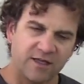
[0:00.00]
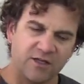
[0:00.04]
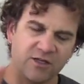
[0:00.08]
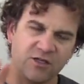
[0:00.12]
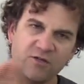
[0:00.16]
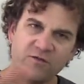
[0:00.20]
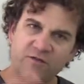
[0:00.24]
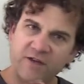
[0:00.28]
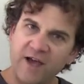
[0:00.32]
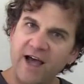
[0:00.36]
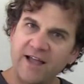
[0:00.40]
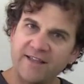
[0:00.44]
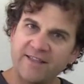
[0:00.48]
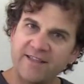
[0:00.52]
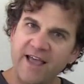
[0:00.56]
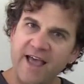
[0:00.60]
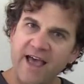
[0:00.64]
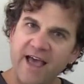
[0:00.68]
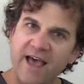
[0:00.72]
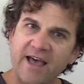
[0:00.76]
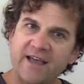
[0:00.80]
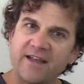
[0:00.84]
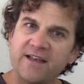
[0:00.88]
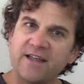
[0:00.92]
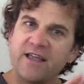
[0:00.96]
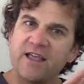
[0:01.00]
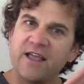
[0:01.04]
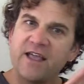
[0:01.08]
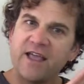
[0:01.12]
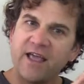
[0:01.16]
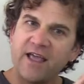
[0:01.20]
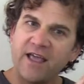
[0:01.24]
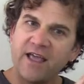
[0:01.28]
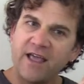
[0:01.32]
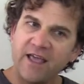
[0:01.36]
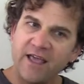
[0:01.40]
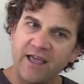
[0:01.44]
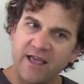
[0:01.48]
You've got that,
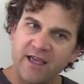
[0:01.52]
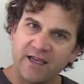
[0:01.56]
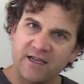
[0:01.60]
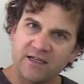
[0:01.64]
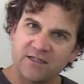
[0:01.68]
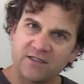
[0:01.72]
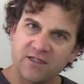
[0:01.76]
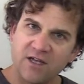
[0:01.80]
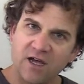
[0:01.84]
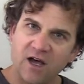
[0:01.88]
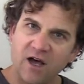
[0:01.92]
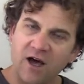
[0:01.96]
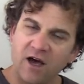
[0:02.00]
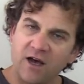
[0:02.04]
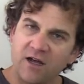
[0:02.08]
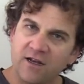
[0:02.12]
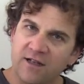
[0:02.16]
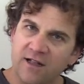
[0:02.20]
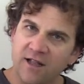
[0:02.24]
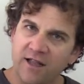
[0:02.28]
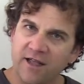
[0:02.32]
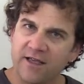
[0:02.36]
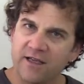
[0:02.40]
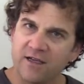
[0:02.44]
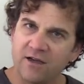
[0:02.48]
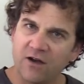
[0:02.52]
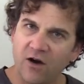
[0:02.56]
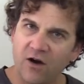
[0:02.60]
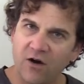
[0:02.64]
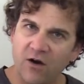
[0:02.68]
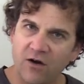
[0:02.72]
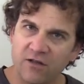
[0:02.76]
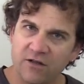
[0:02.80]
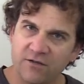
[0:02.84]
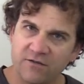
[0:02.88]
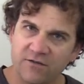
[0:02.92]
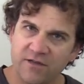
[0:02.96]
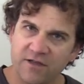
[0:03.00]
and unlike
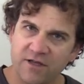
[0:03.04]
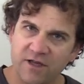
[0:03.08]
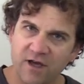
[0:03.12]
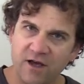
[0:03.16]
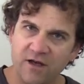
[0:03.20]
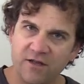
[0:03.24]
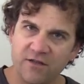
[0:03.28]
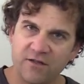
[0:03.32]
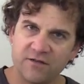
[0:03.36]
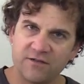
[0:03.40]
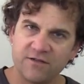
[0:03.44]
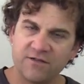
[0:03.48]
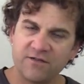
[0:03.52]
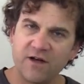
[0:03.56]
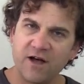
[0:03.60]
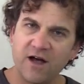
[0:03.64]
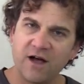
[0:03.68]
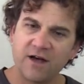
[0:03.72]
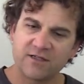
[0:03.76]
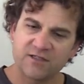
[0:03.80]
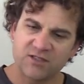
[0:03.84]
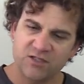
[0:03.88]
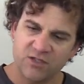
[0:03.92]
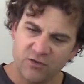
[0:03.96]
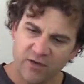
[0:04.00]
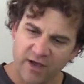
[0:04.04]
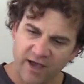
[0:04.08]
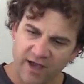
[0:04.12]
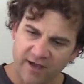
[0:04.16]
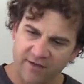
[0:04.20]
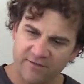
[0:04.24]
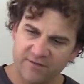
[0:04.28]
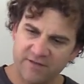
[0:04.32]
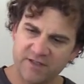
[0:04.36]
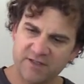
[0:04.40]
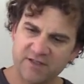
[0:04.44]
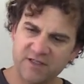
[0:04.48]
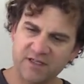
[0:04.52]
all of the other faucs, you
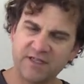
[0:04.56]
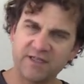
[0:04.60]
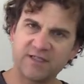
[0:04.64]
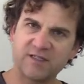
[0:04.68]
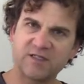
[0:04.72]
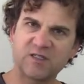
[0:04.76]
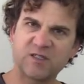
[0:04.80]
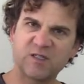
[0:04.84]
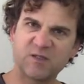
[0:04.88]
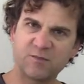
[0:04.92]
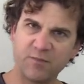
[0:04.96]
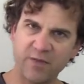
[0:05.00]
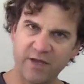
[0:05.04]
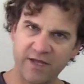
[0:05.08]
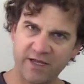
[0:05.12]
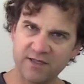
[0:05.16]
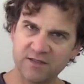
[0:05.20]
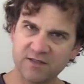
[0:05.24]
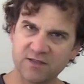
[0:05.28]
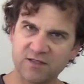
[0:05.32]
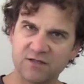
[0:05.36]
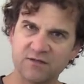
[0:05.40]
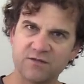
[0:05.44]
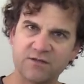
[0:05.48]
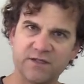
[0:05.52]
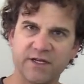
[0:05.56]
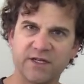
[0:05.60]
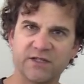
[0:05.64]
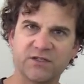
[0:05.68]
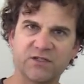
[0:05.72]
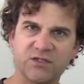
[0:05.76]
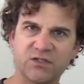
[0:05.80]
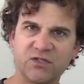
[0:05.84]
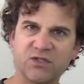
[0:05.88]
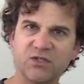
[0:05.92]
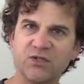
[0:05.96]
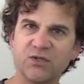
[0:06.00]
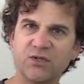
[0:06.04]
have this expansive
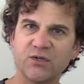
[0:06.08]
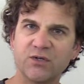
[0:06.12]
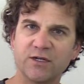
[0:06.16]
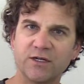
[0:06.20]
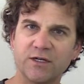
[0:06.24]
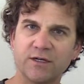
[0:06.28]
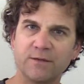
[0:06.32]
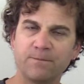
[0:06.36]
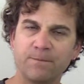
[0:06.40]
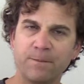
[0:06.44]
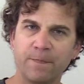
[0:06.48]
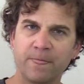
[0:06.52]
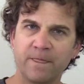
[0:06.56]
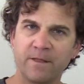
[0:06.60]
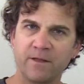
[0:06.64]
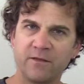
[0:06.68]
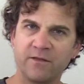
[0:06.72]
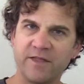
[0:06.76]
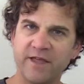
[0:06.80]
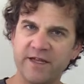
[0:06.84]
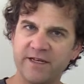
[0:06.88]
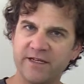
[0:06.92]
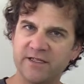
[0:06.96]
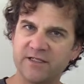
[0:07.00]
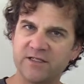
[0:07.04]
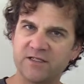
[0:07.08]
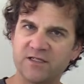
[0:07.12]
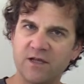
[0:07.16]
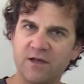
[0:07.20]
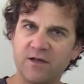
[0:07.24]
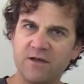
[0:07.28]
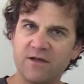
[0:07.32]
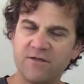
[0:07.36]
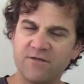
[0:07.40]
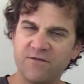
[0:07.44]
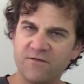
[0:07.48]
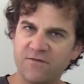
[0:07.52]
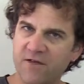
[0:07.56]
tessitura that is
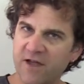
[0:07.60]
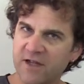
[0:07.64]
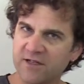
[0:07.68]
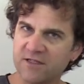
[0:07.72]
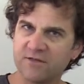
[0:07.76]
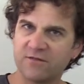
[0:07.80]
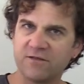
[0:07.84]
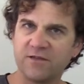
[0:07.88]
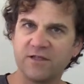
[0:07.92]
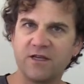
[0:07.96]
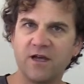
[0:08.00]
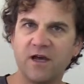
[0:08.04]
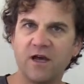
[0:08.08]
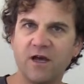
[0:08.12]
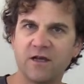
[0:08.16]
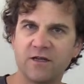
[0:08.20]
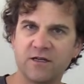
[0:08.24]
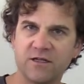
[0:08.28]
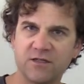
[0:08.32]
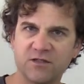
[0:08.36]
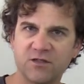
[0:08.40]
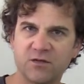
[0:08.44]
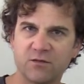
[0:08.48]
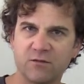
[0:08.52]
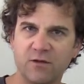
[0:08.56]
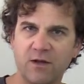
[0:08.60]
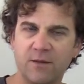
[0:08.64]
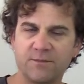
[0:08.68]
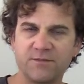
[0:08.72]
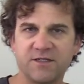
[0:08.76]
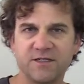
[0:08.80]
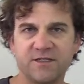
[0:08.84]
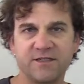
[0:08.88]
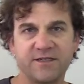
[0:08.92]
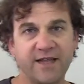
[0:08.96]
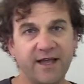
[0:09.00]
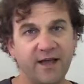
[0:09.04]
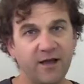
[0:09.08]
effectively
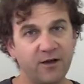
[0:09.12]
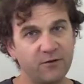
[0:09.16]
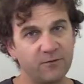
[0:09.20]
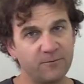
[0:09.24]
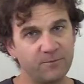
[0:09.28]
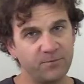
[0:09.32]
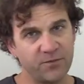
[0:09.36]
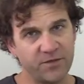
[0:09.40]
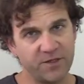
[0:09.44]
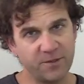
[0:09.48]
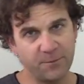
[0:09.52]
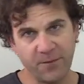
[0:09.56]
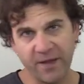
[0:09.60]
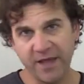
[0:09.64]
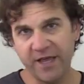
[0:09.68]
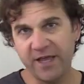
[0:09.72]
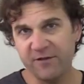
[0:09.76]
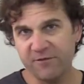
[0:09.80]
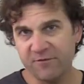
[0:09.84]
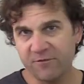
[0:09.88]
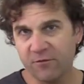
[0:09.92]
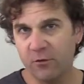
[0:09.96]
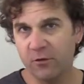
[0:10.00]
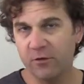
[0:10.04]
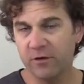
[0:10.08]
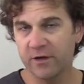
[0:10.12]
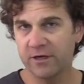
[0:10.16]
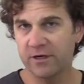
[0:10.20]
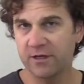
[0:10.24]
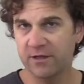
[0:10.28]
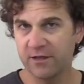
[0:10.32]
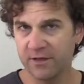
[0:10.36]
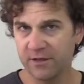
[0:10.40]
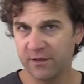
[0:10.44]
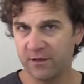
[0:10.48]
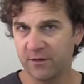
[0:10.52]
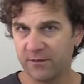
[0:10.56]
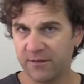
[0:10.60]
uninterrupted. Now, you pay for it a
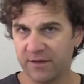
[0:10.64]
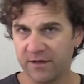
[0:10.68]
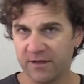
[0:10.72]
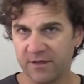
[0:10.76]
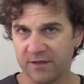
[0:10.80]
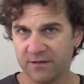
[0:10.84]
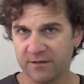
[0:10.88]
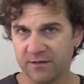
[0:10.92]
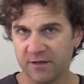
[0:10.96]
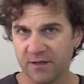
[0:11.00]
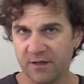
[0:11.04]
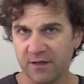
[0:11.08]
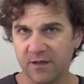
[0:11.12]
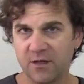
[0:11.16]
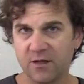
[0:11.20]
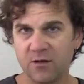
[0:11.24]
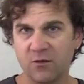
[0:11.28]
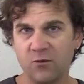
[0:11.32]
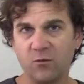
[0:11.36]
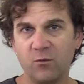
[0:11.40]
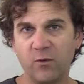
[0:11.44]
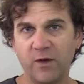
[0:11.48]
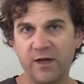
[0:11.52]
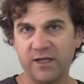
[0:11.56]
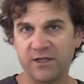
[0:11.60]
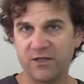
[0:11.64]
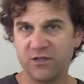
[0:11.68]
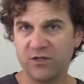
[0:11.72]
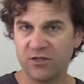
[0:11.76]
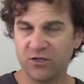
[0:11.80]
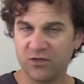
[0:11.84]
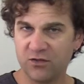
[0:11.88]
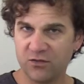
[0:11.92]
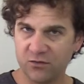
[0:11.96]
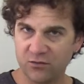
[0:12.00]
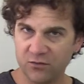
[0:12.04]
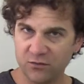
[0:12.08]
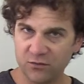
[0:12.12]
little bit when
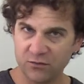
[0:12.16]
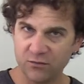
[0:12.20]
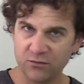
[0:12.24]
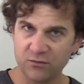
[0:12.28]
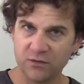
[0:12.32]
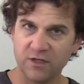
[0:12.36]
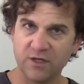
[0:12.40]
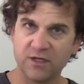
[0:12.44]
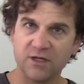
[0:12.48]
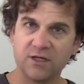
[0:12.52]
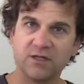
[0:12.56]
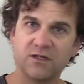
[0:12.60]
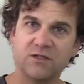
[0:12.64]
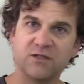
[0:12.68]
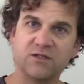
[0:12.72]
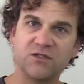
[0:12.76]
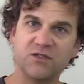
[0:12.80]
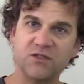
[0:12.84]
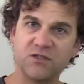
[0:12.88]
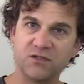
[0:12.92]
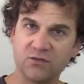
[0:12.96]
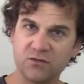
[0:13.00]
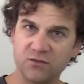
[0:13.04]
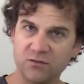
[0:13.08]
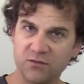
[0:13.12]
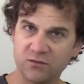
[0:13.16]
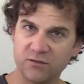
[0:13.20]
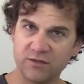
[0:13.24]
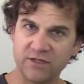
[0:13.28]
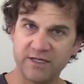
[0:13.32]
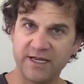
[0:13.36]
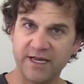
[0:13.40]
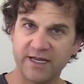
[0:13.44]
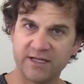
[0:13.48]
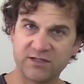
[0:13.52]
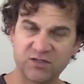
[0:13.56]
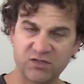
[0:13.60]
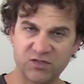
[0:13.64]
you do
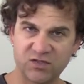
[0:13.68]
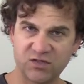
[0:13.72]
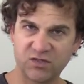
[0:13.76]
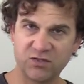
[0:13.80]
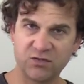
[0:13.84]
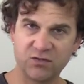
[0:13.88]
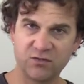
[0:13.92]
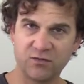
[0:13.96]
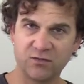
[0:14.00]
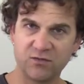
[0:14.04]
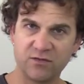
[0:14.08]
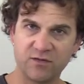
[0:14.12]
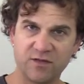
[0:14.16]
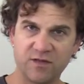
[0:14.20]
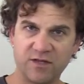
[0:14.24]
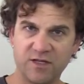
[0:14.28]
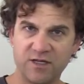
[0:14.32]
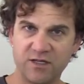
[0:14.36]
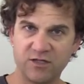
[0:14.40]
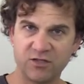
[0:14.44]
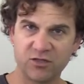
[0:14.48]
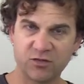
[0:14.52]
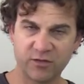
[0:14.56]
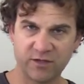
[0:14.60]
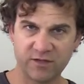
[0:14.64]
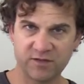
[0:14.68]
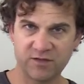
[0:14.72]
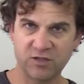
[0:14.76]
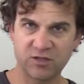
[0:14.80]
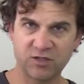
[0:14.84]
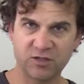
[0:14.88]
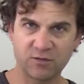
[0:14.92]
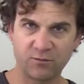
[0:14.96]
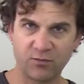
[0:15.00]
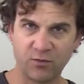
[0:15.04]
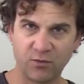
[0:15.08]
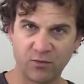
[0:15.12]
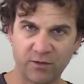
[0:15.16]
get to the
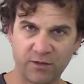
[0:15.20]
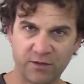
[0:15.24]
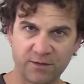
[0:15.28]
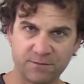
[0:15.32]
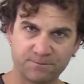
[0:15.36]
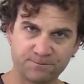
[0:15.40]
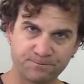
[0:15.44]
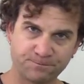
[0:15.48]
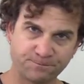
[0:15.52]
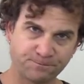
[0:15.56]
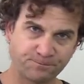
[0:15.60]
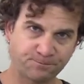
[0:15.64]
transition point